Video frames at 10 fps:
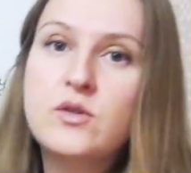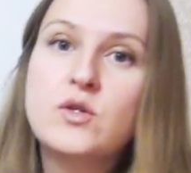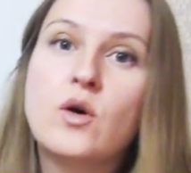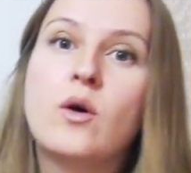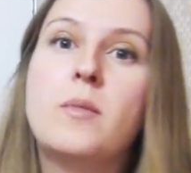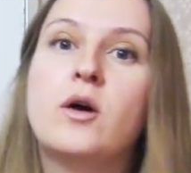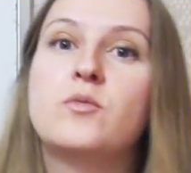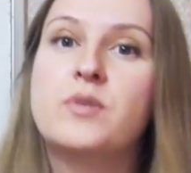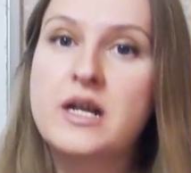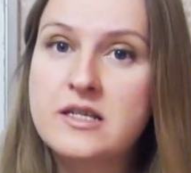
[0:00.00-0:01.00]
you talk
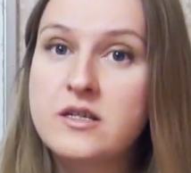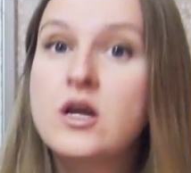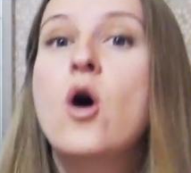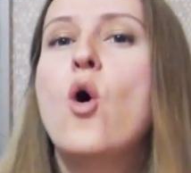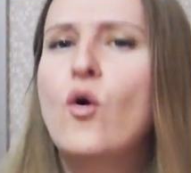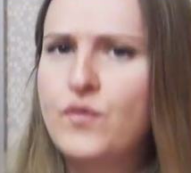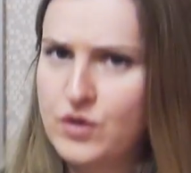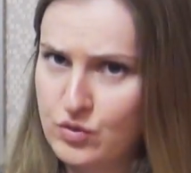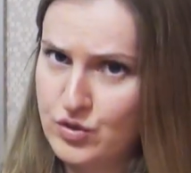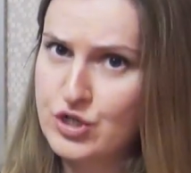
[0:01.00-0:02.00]
about present or
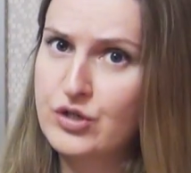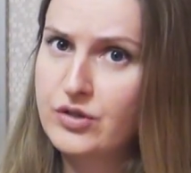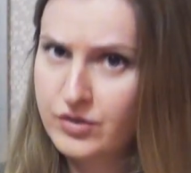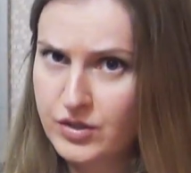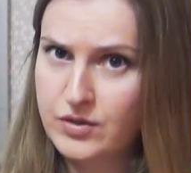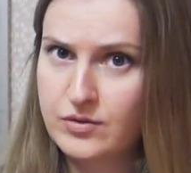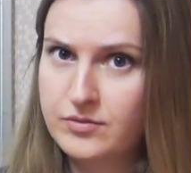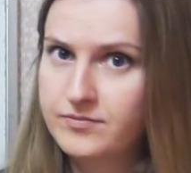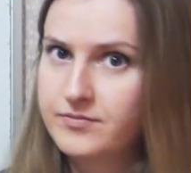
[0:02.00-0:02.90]
future too.